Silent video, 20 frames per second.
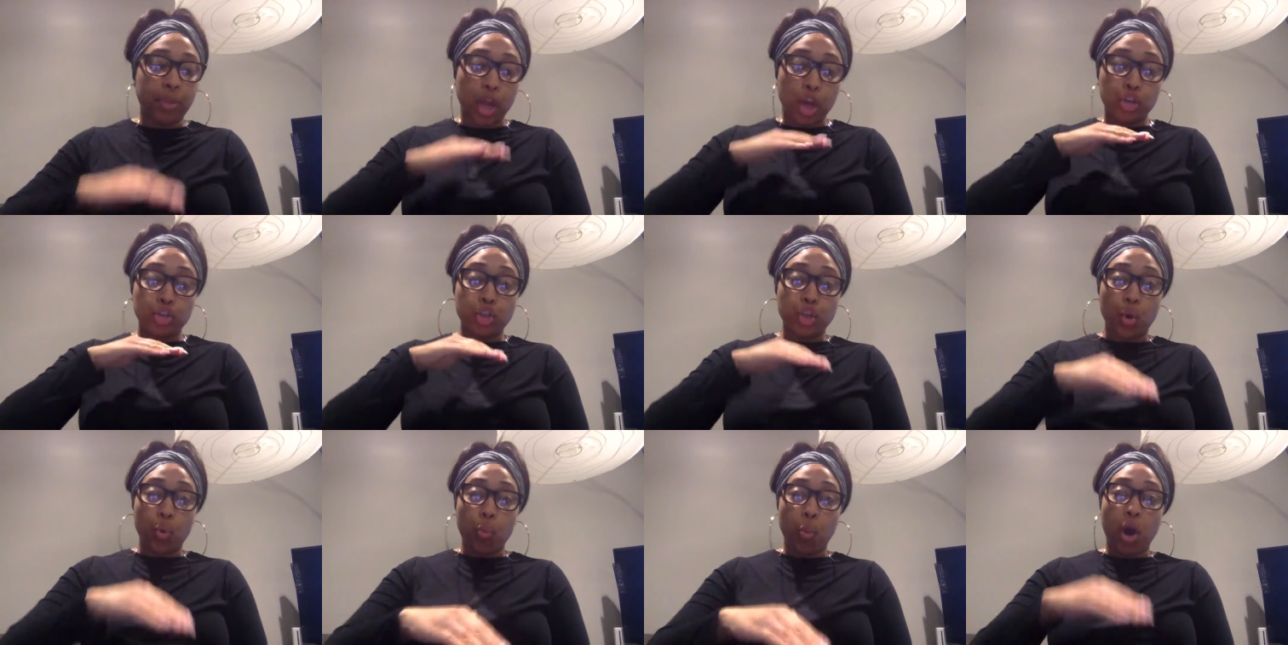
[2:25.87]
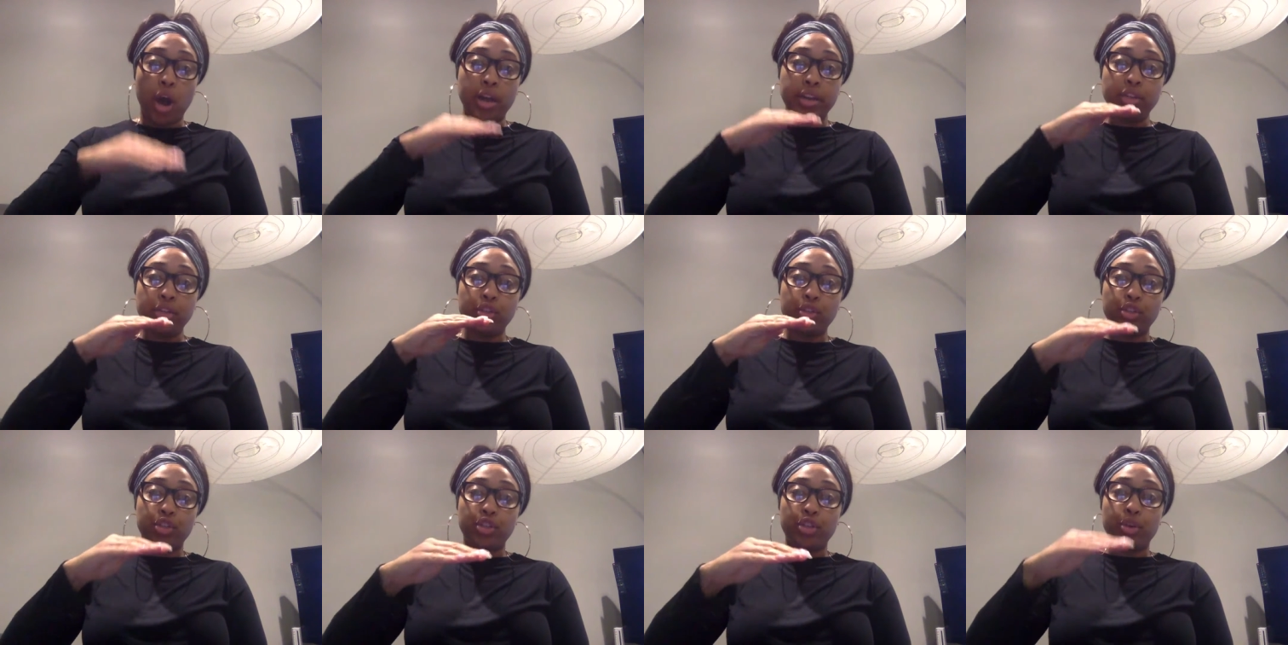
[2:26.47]
So 1,
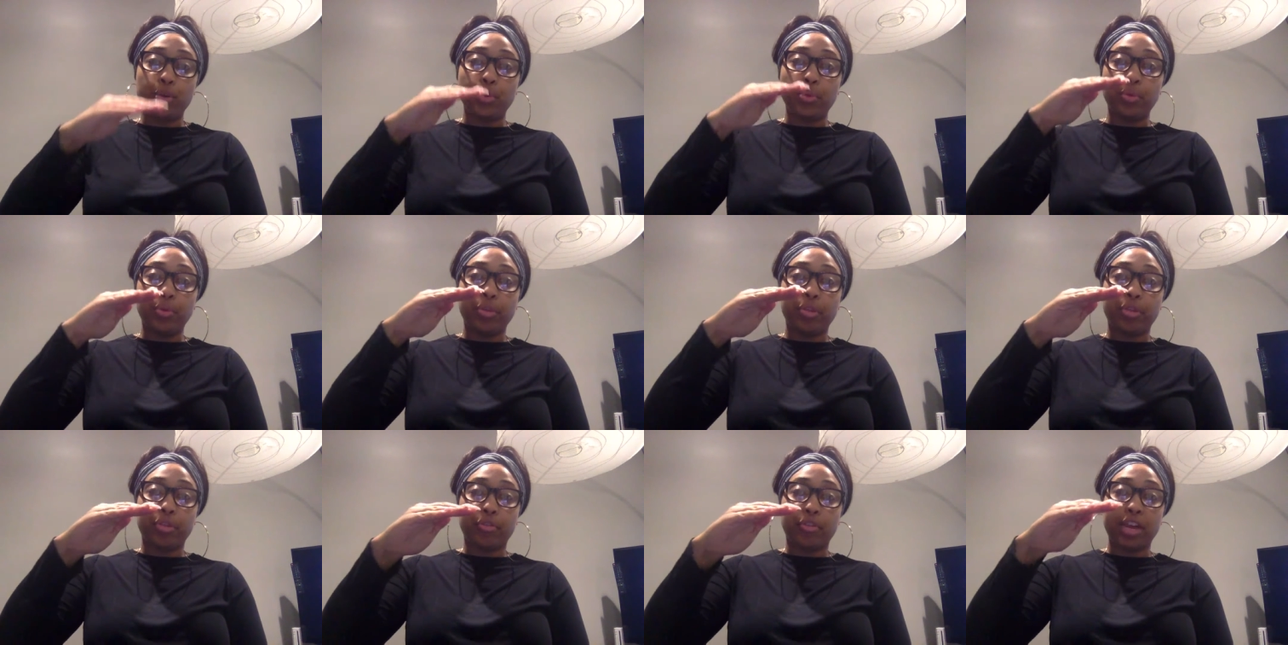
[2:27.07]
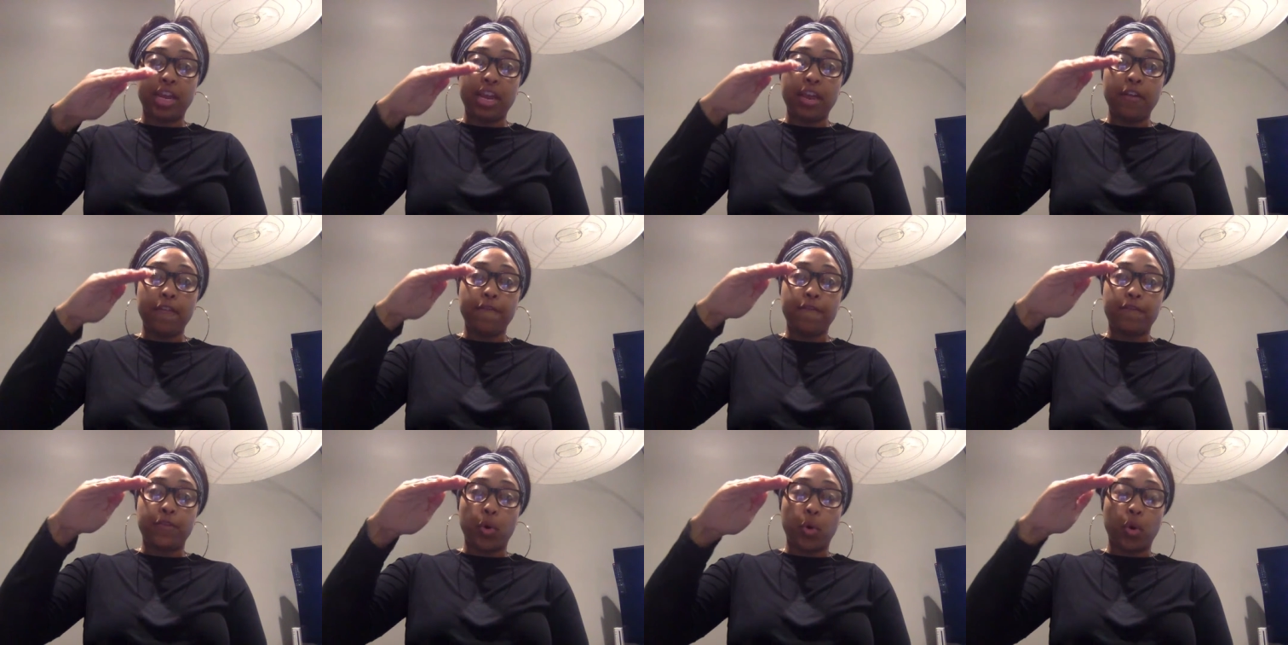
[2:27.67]
2, 3,
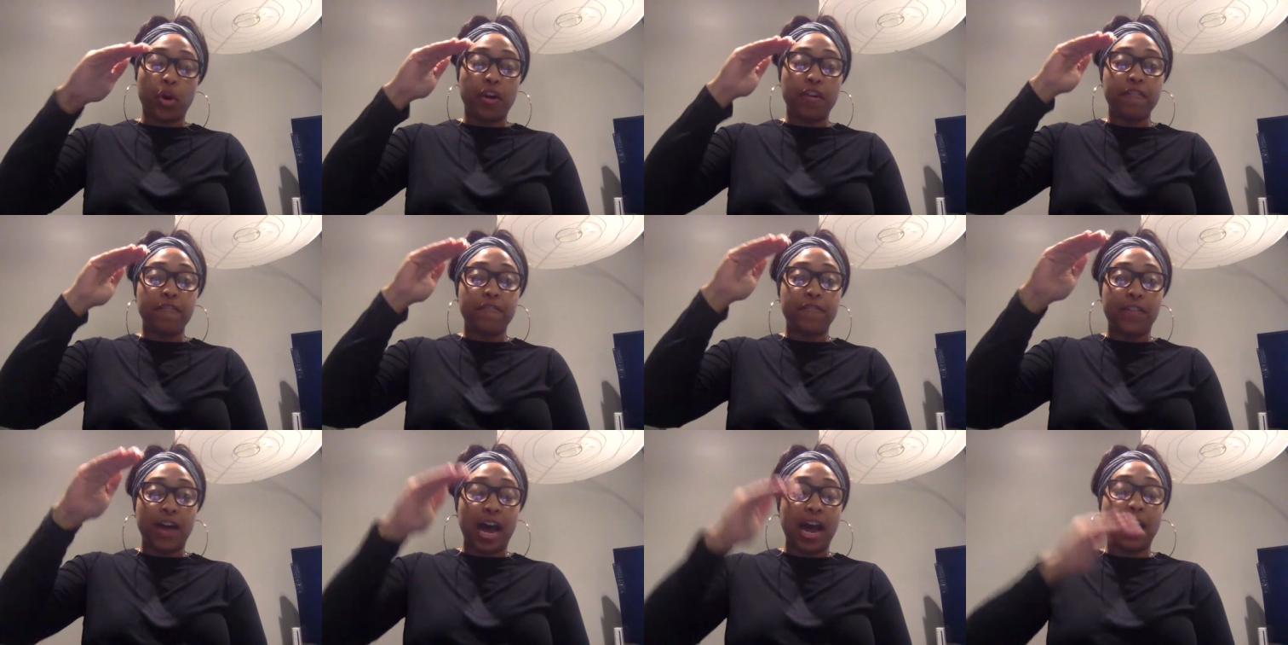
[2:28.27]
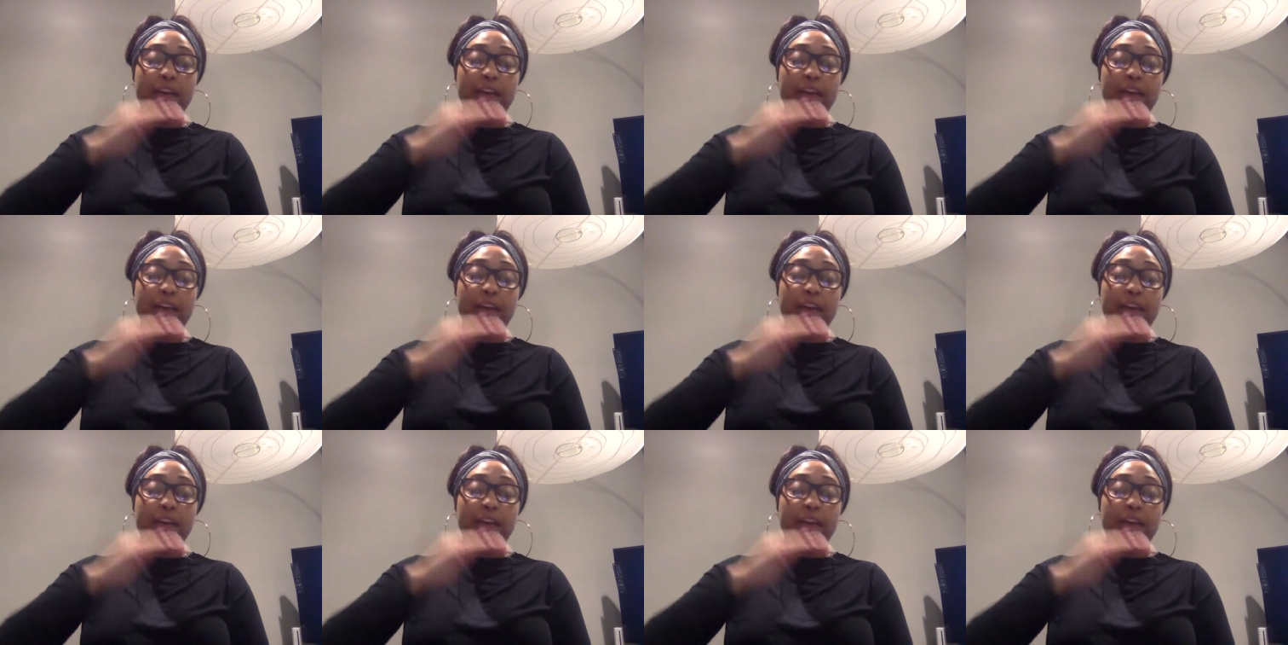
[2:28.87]
4, 5.